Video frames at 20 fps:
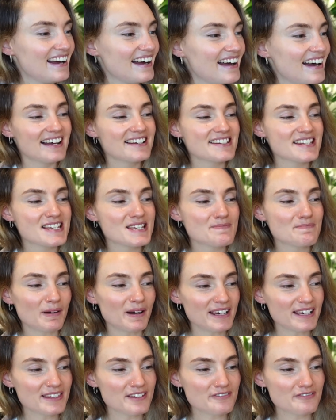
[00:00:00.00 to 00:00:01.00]
And
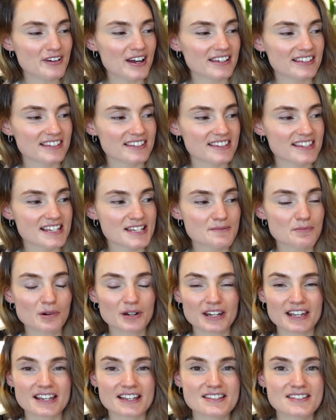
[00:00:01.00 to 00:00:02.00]
despite the fact that this
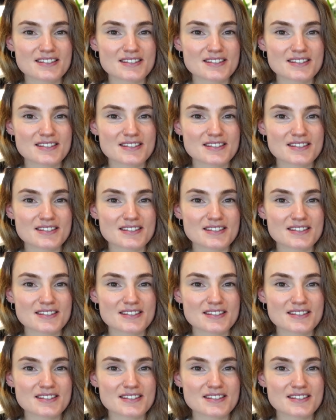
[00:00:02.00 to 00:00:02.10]
one is